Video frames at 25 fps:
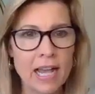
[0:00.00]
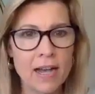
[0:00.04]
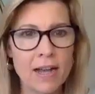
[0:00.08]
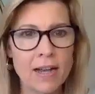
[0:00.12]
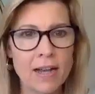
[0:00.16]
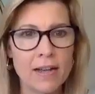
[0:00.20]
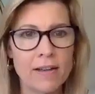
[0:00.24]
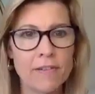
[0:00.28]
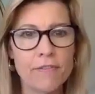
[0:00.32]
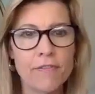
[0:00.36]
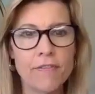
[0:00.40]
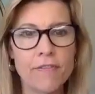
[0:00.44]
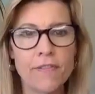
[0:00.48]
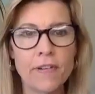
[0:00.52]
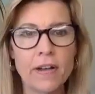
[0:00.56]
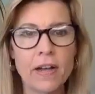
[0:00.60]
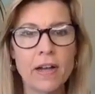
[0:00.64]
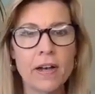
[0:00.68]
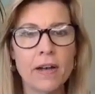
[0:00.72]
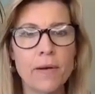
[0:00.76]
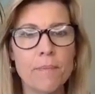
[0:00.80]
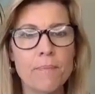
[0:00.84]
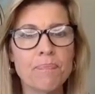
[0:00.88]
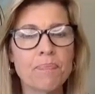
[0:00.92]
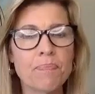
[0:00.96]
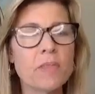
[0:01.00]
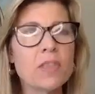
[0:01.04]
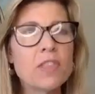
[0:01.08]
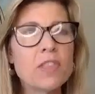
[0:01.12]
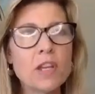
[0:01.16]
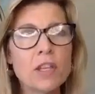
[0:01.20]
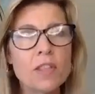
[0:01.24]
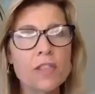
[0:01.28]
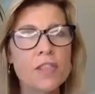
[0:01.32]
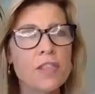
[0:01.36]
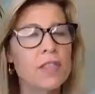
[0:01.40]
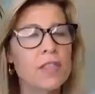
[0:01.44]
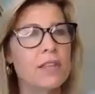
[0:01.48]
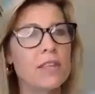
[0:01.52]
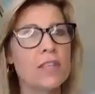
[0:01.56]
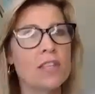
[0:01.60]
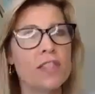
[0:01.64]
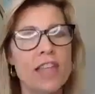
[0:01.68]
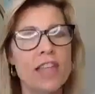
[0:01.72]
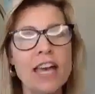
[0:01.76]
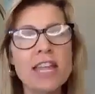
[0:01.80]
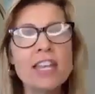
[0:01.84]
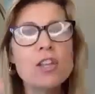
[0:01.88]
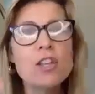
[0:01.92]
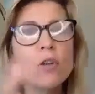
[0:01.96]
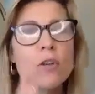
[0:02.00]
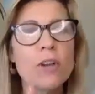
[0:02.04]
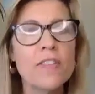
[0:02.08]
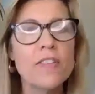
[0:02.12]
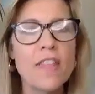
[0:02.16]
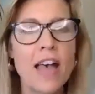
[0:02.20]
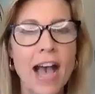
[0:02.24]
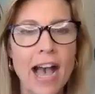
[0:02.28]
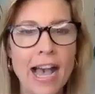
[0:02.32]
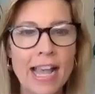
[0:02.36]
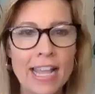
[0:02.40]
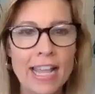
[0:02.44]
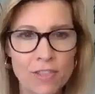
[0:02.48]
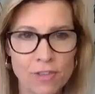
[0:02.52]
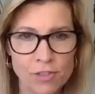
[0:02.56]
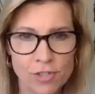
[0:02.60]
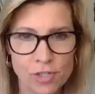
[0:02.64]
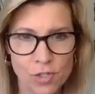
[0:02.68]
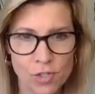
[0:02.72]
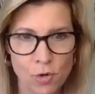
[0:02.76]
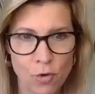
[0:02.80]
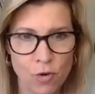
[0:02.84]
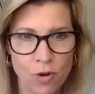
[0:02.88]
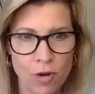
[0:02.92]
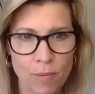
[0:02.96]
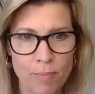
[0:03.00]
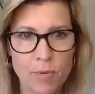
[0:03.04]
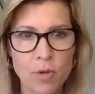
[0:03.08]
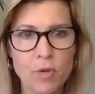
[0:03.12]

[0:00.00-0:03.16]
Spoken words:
of then you're in the eye of the storm.